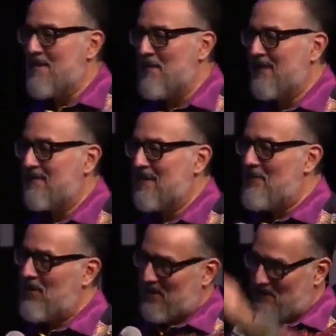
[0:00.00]
Amen.
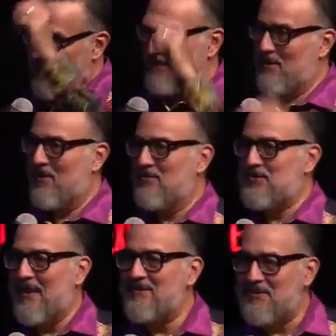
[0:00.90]
Come on, everybody. We're going to
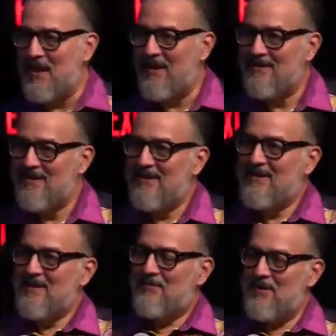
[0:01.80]
change that.
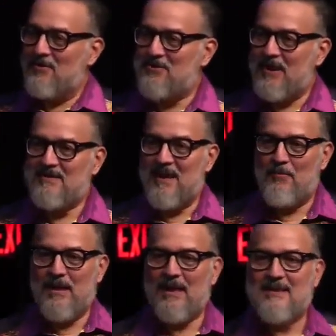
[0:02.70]
We're going to change that.
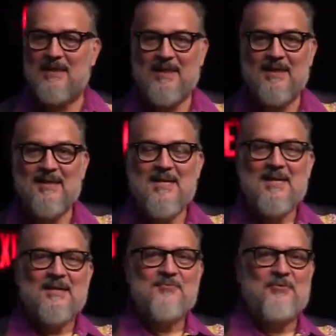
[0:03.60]
What did I tell you?
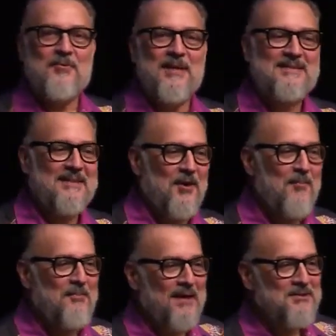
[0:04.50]
A few weeks
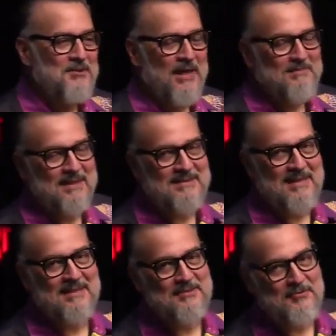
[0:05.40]
ago, Pastor James, I
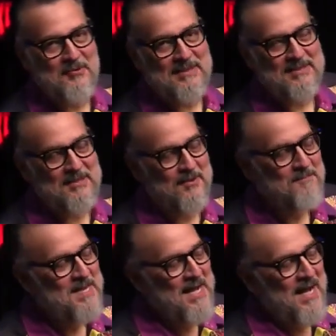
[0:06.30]
said this a few weeks ago.
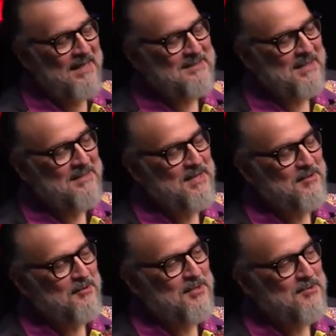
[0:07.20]
I said
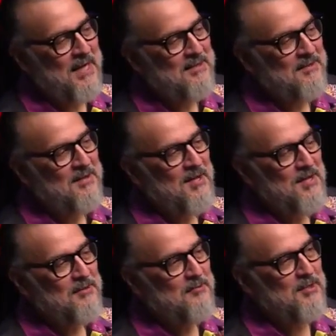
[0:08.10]
the Rio Grande,
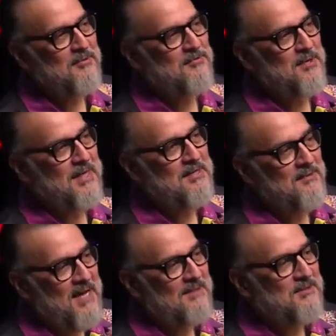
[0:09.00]
the Rio Grande
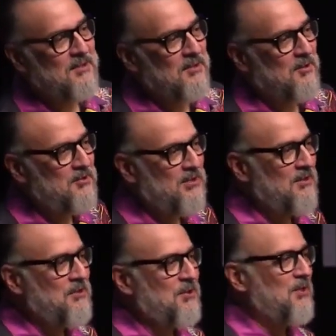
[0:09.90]
Valley is going to know
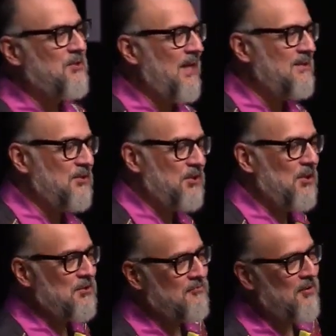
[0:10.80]
Center Church as the
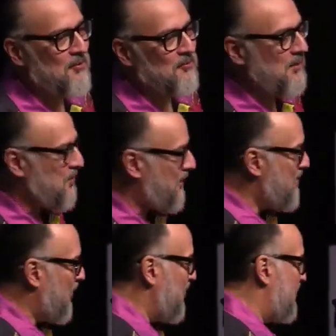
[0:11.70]
church of all the rich
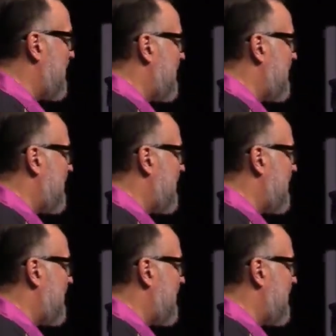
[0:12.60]
people.